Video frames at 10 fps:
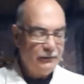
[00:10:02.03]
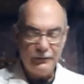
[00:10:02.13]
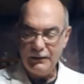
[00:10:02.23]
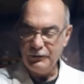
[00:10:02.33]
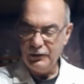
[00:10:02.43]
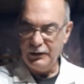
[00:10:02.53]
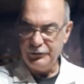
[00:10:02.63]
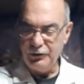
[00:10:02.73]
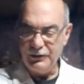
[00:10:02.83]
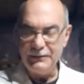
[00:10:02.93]
what I'm going to
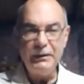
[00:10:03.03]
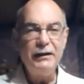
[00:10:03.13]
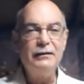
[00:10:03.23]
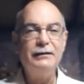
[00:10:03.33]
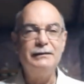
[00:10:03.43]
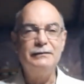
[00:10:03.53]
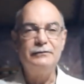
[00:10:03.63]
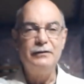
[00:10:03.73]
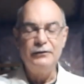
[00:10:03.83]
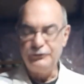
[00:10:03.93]
do is make
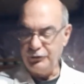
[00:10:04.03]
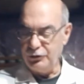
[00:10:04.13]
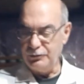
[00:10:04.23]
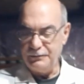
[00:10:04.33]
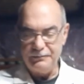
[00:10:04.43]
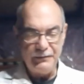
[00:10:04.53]
two